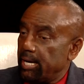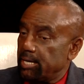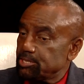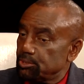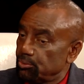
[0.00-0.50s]

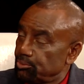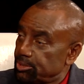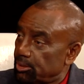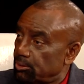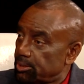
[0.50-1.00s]
And so
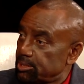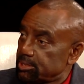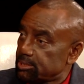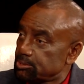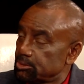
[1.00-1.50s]
he
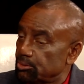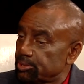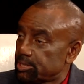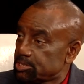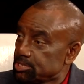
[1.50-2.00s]
doesn't know
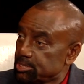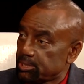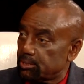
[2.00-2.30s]
the extent